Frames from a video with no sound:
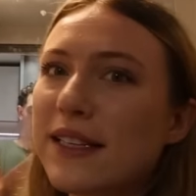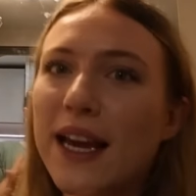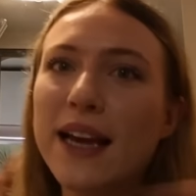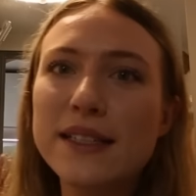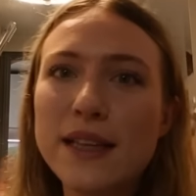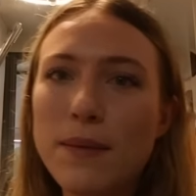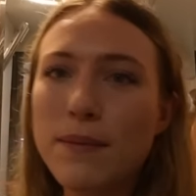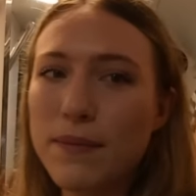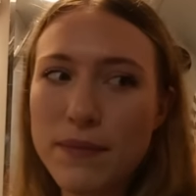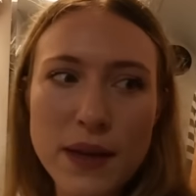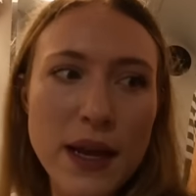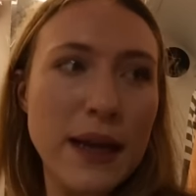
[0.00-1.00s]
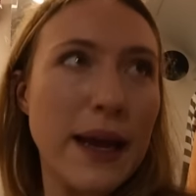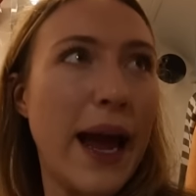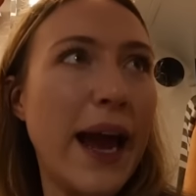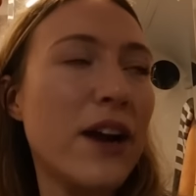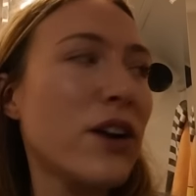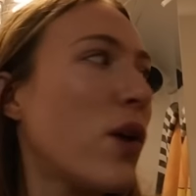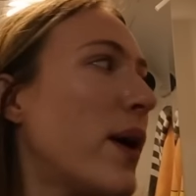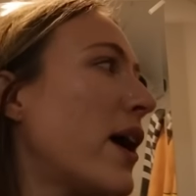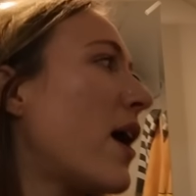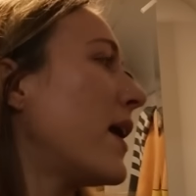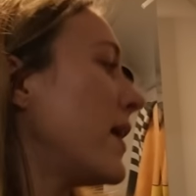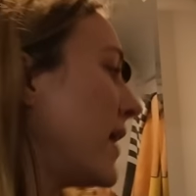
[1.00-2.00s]
to get some air going
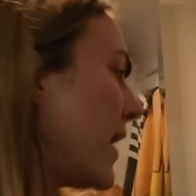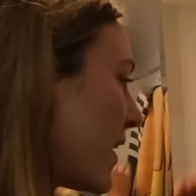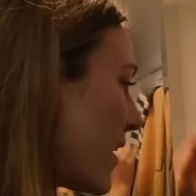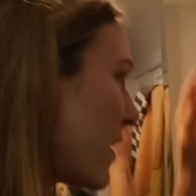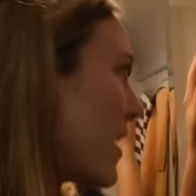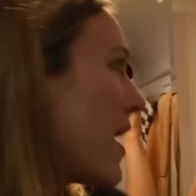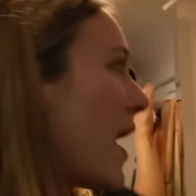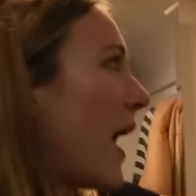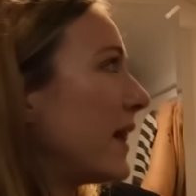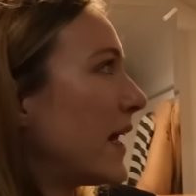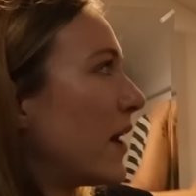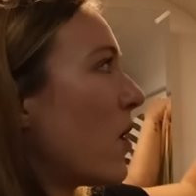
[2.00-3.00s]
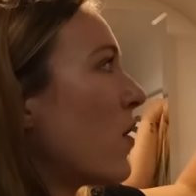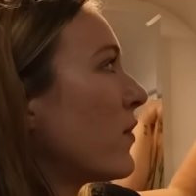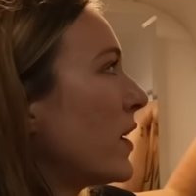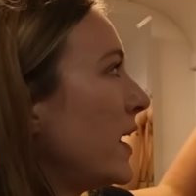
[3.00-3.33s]
on in here. And then over